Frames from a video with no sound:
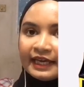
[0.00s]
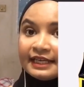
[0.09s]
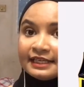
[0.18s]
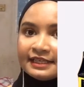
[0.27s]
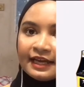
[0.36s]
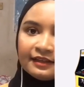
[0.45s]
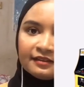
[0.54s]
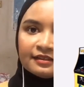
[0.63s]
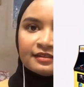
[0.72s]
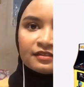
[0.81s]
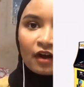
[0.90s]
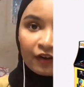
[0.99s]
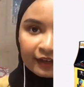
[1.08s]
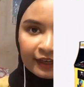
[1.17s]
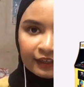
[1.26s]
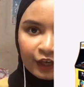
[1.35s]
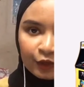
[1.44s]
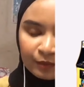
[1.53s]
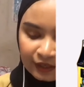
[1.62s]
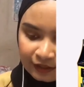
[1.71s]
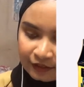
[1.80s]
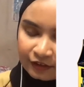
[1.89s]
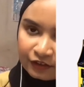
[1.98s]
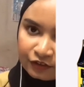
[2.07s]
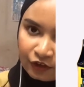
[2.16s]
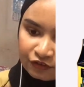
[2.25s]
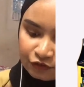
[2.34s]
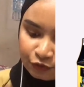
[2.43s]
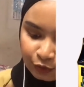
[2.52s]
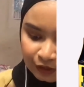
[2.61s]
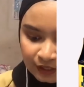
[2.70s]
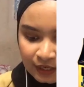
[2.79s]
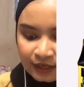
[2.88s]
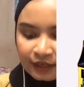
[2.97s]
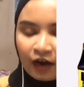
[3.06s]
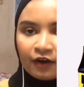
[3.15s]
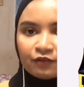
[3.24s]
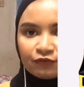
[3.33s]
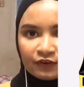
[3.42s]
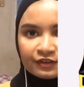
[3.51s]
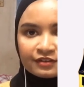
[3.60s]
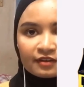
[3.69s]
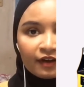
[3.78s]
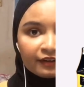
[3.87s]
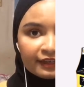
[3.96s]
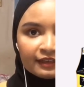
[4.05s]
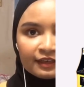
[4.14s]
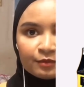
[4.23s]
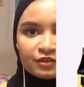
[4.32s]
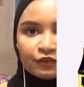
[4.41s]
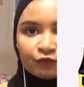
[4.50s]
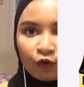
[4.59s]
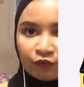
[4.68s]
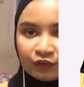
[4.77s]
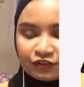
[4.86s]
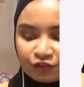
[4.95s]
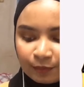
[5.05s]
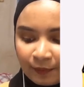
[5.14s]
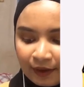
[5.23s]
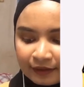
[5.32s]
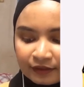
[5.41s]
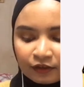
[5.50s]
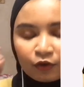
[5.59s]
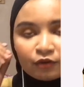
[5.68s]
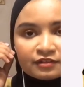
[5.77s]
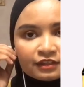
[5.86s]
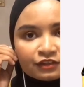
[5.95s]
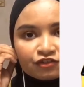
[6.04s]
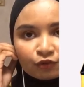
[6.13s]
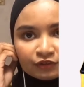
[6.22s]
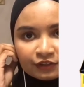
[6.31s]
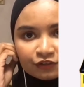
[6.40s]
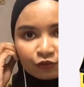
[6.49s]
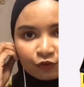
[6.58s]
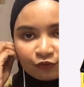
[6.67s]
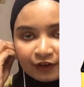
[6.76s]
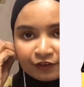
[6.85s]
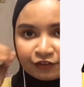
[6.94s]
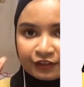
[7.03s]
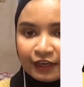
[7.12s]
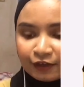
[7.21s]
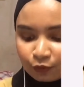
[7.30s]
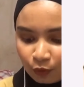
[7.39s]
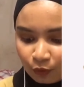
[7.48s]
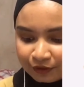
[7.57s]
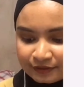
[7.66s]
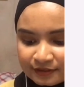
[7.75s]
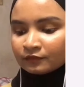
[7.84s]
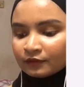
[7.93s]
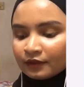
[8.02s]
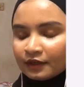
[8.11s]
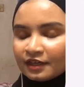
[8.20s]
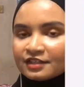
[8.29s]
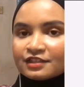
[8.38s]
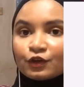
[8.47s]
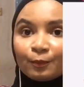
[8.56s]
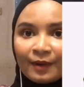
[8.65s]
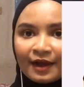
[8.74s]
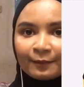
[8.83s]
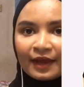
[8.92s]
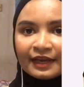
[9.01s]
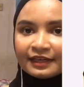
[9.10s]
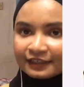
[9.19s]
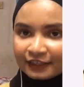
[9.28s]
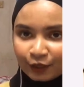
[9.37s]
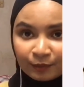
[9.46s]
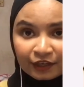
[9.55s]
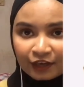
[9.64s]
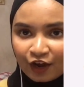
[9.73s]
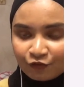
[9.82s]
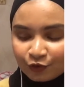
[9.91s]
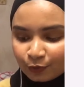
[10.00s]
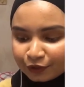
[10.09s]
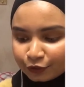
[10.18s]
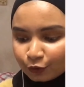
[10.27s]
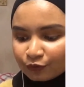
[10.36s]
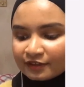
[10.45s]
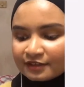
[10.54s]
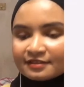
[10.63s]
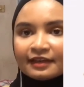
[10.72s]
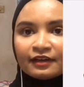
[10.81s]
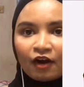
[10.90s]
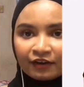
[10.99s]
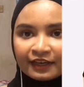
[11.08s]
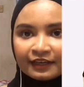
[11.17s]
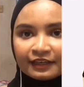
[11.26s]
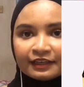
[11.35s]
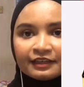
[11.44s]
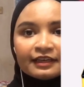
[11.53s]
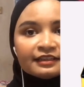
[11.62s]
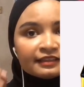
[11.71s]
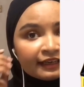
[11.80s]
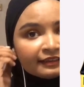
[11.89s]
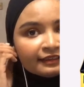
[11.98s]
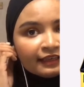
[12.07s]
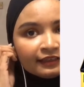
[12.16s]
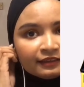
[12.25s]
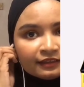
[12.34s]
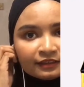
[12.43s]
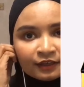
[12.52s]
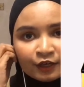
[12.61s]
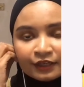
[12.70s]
In the 80s, arcade game hit the industry. First, arcade games evolved in Japan, causing a shortage of 100 yen coins. So Pac-Man, a game that everyone knows, is an arcade hit in 1980.